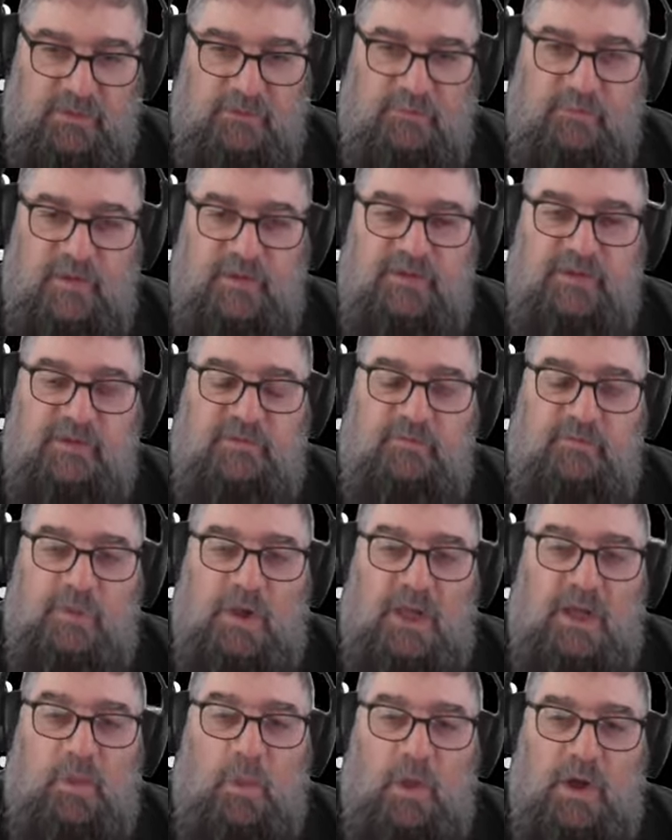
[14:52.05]
The festive
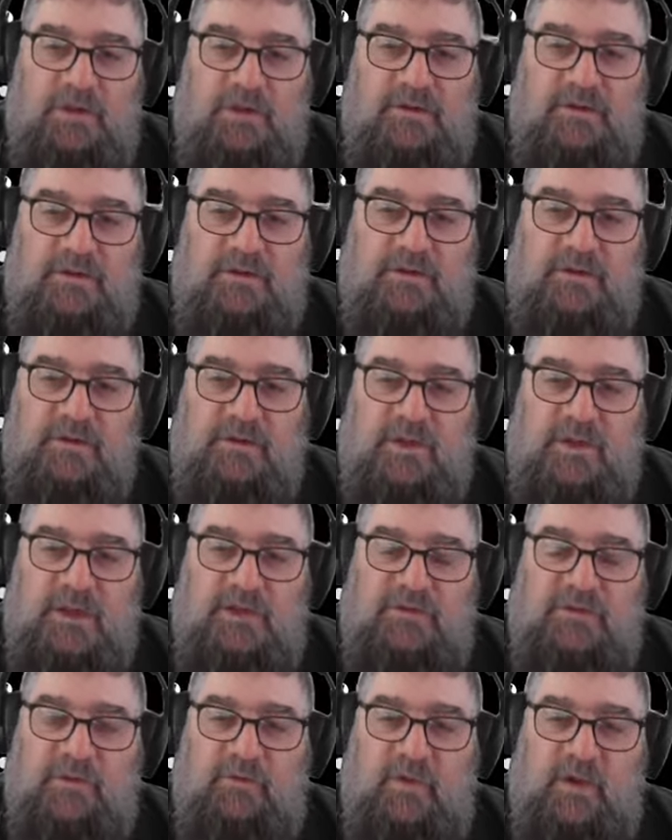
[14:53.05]
black one
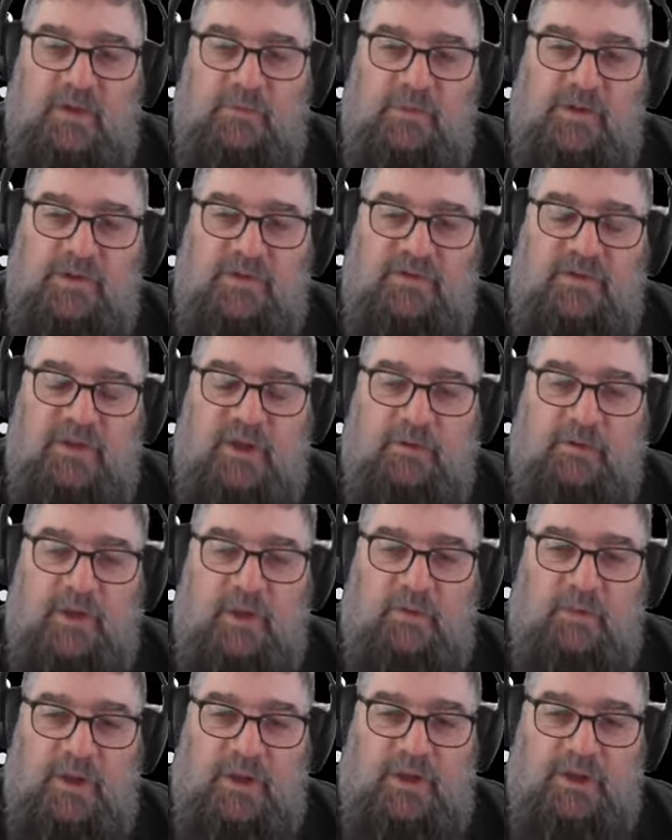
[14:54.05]
isn't available in
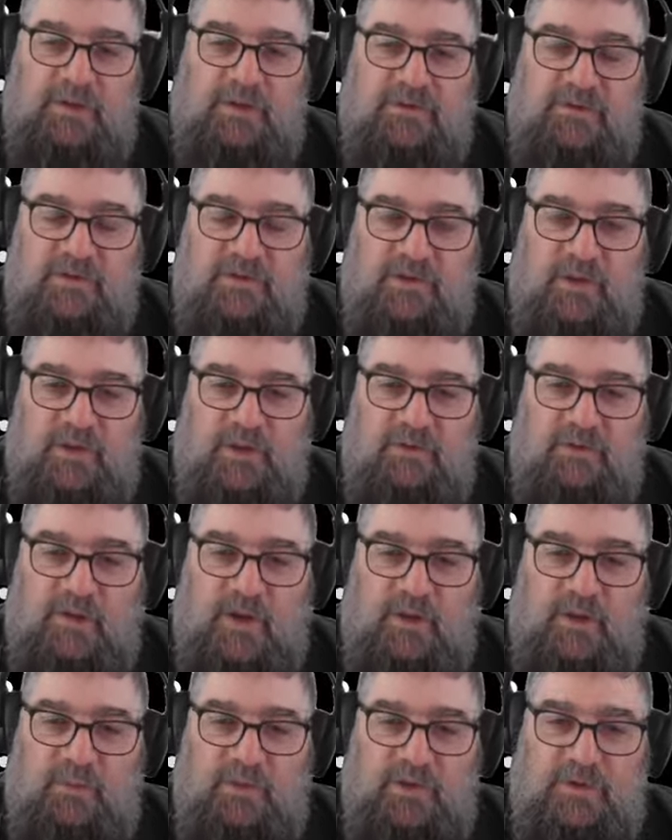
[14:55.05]
Scenario Planner. It's only
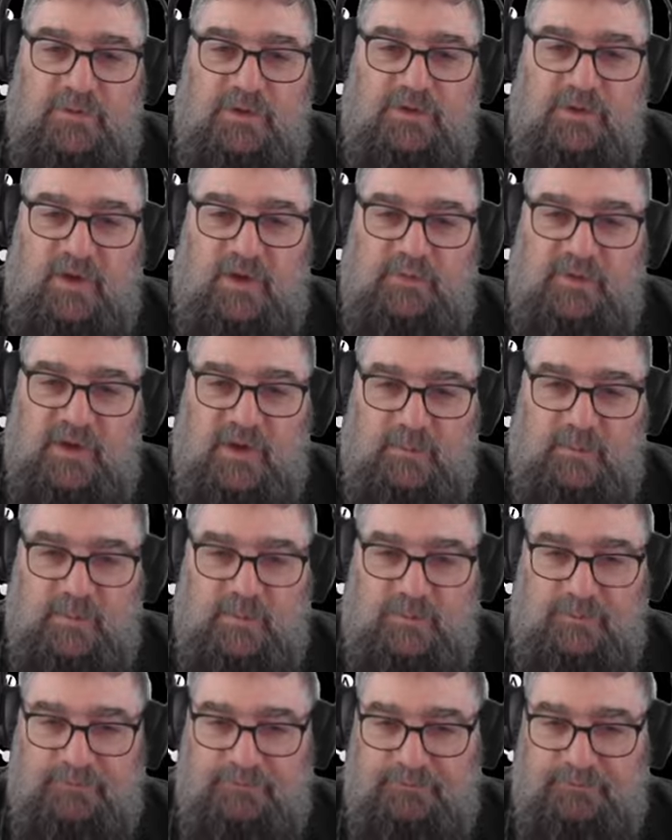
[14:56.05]
available in the timetable.